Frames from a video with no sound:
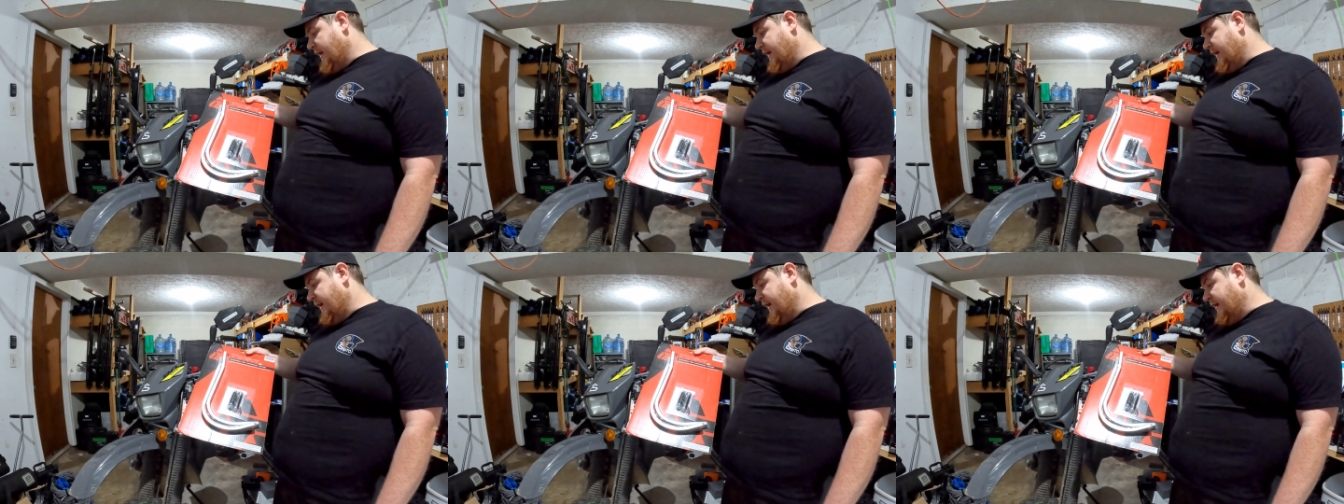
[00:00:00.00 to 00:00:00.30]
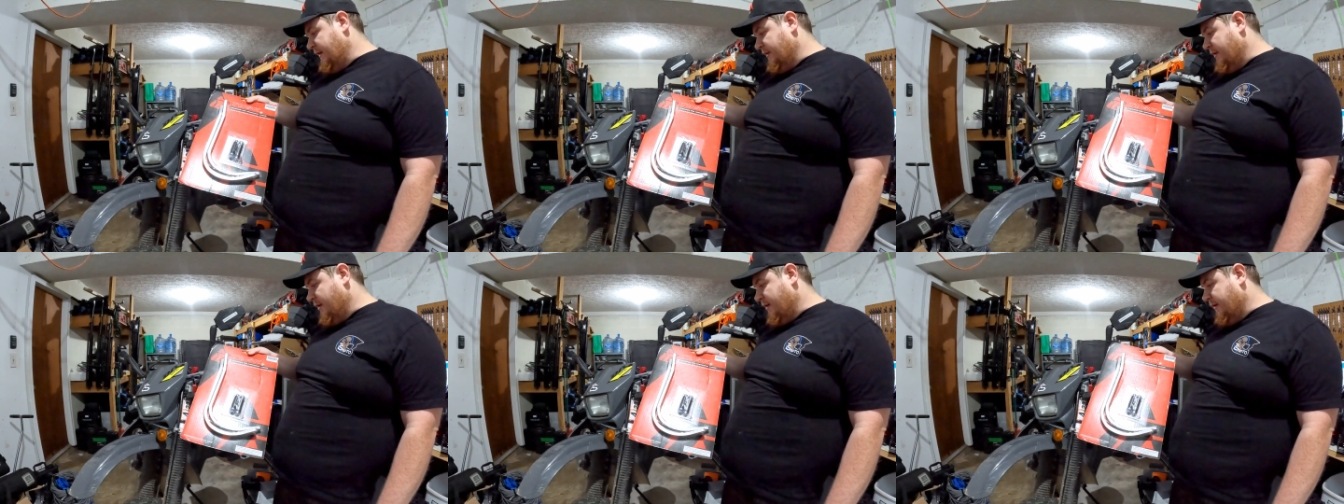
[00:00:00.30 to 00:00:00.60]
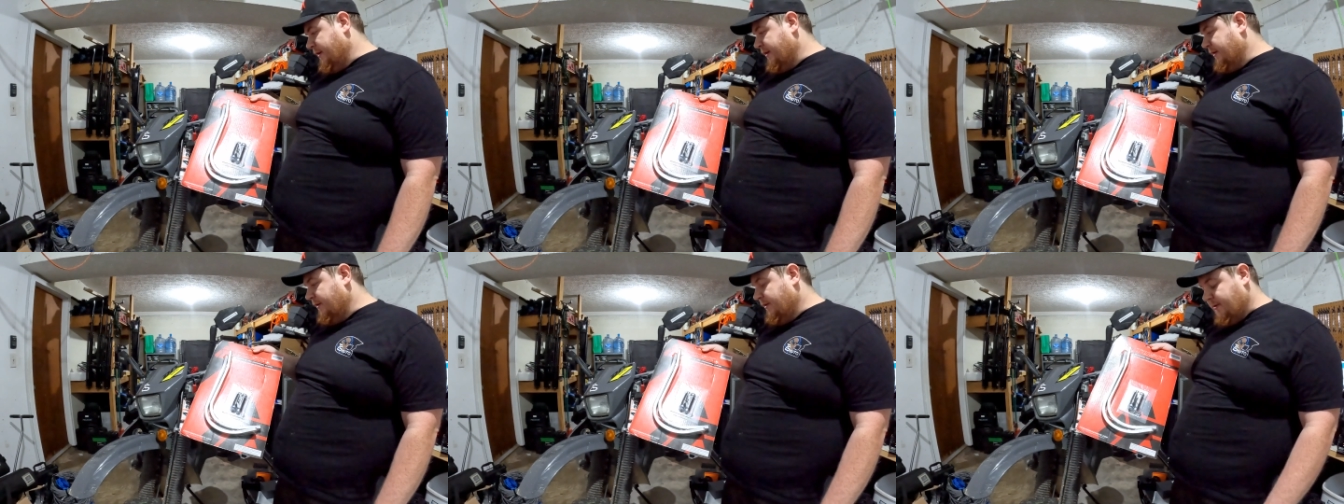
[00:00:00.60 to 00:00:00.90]

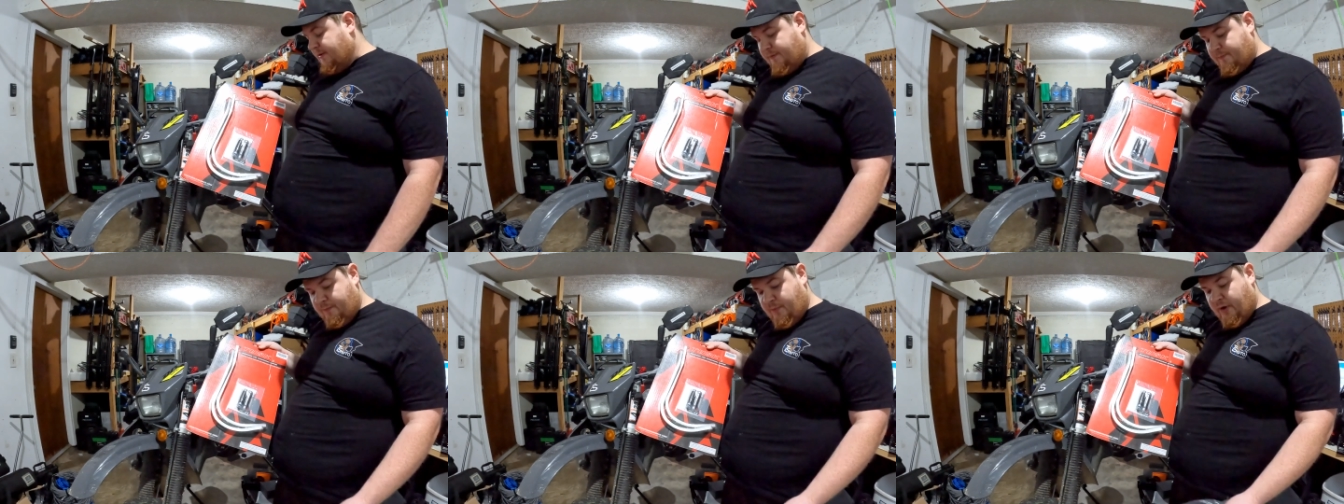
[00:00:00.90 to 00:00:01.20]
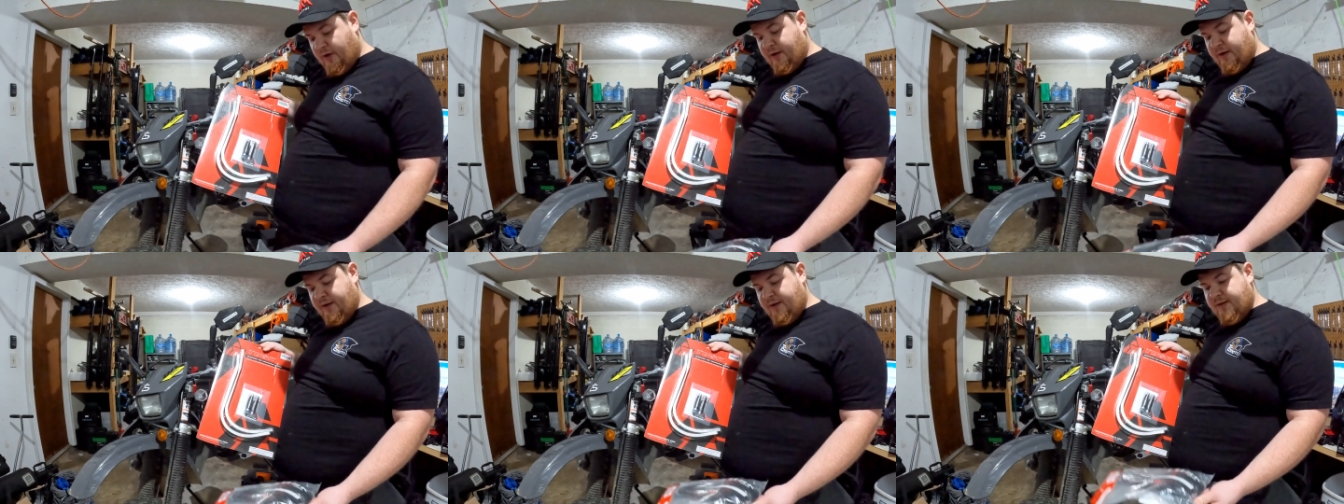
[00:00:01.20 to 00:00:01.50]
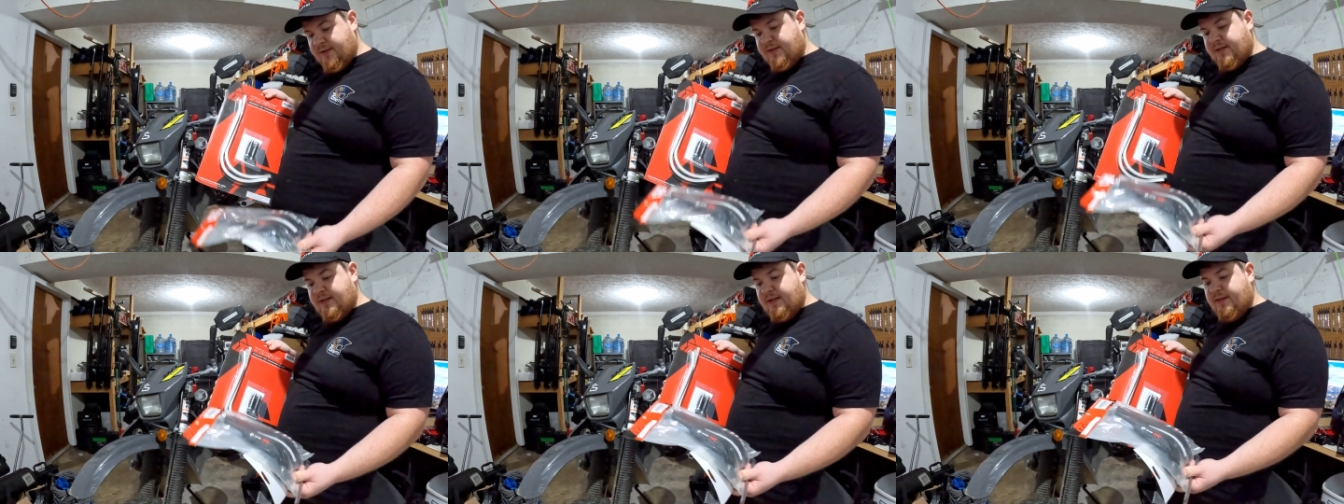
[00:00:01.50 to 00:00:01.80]
handguard
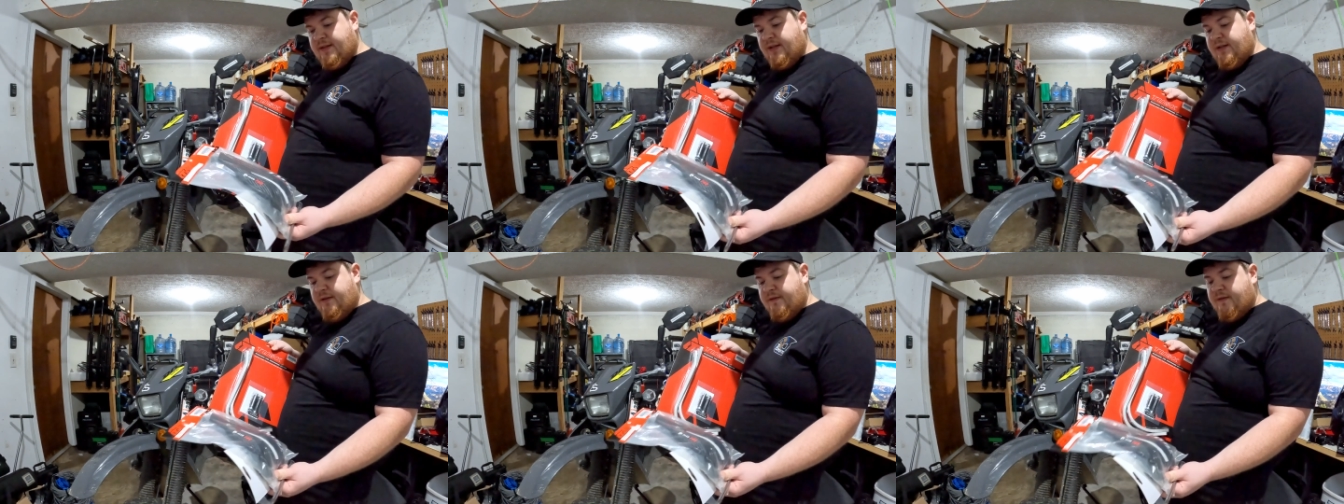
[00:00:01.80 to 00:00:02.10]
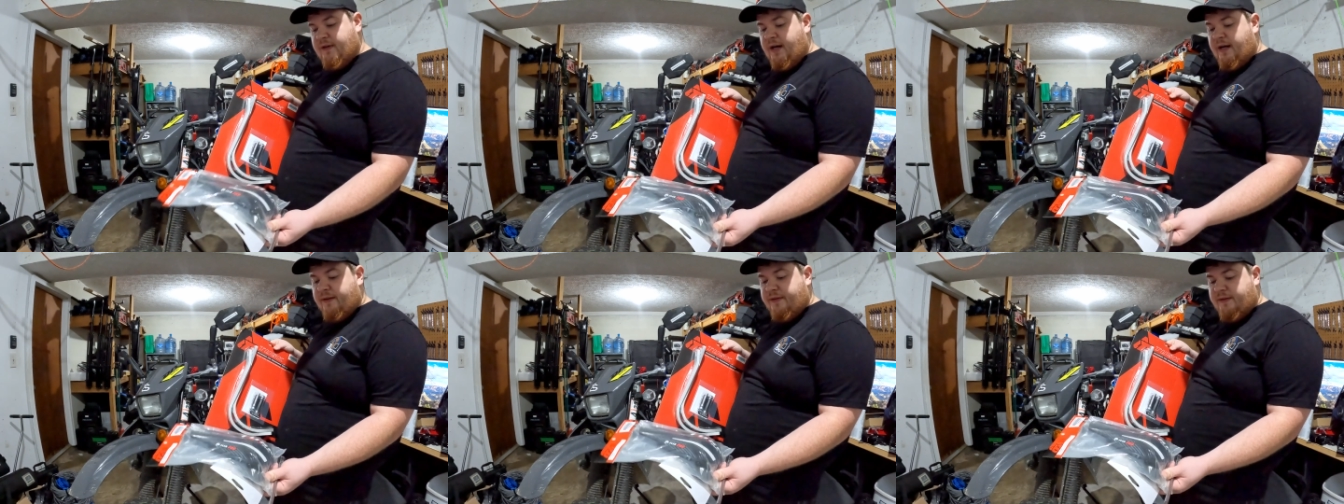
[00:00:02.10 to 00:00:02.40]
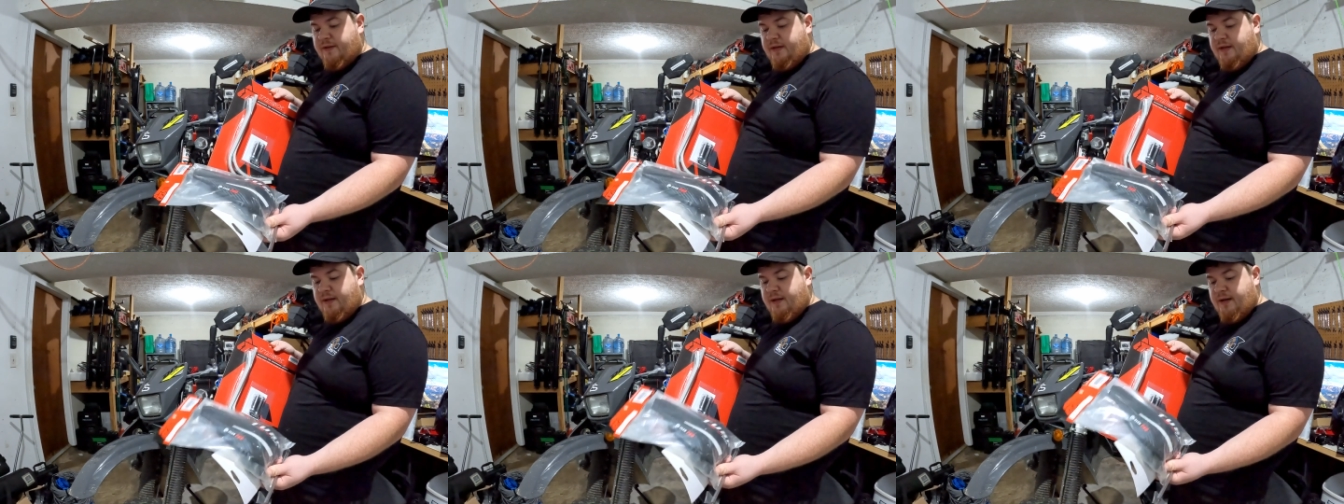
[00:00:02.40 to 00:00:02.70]
bars, and then you've
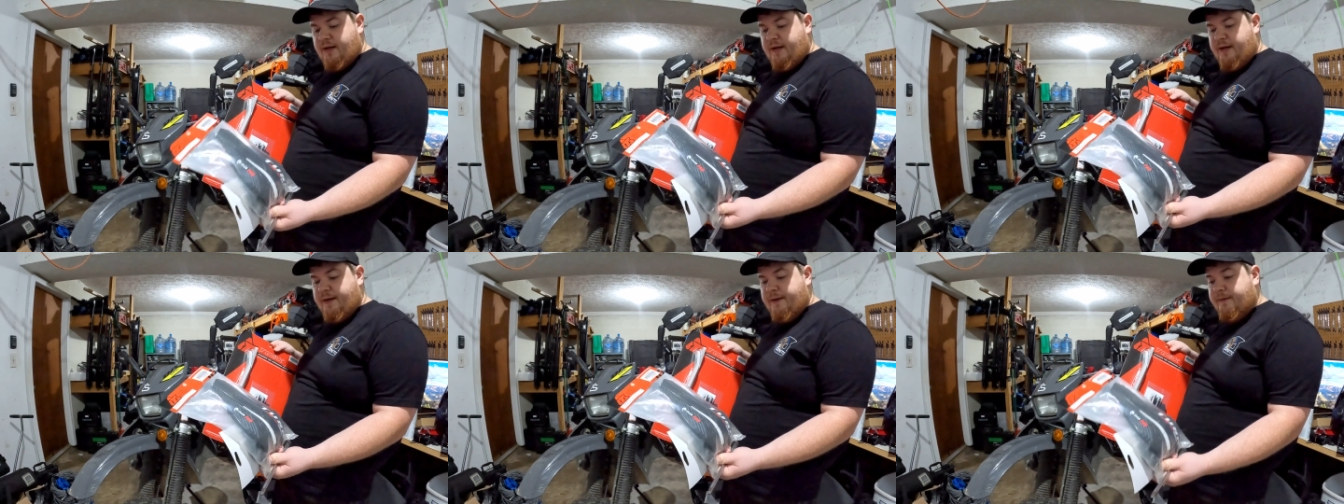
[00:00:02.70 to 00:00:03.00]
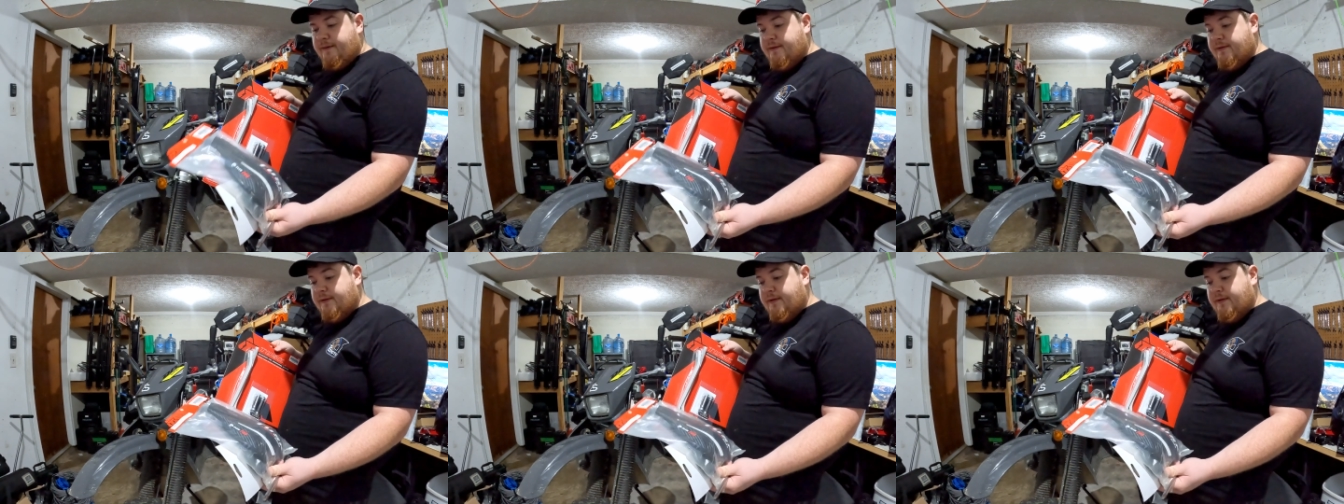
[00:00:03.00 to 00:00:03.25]
got the